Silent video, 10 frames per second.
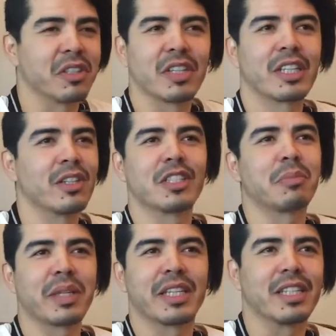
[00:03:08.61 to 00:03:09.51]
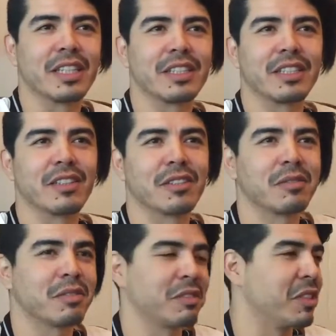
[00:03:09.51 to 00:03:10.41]
can only speculate.
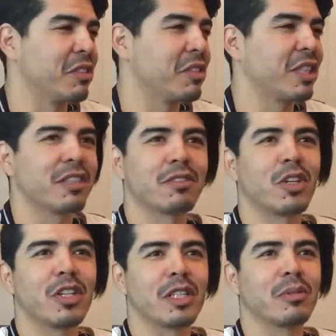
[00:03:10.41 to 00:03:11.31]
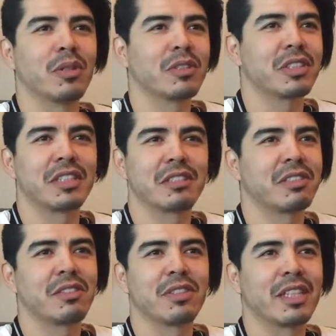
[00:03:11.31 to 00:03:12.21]
Thinking of Kylie Kwong, she is
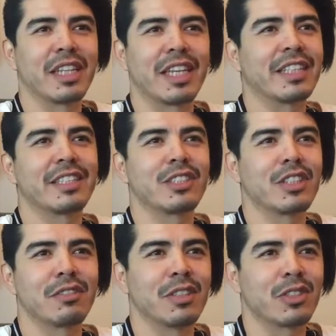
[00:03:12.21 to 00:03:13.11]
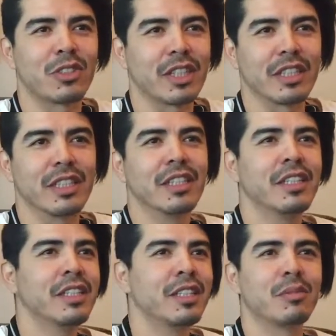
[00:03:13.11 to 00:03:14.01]
definitely a legacy chef in Australia.
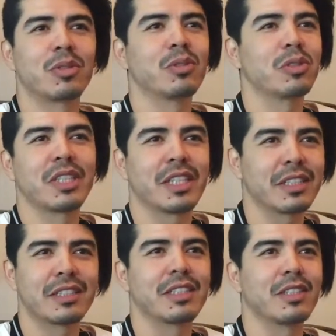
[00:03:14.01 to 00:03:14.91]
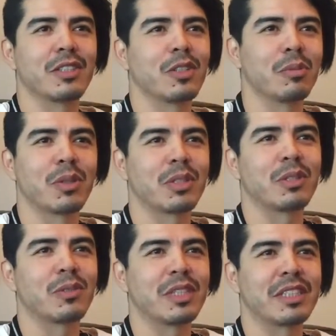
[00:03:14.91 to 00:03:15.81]
I'm sure she has her
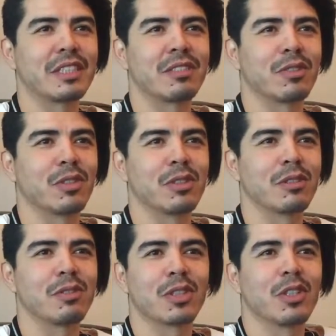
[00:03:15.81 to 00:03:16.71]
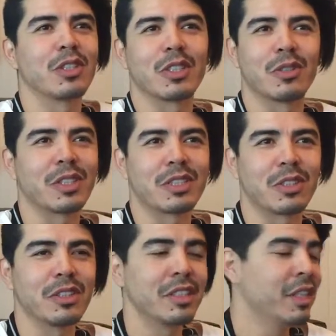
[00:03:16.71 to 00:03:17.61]
personal reasons for closing her
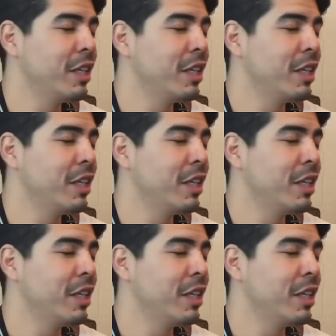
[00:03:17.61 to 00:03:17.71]
restaurant.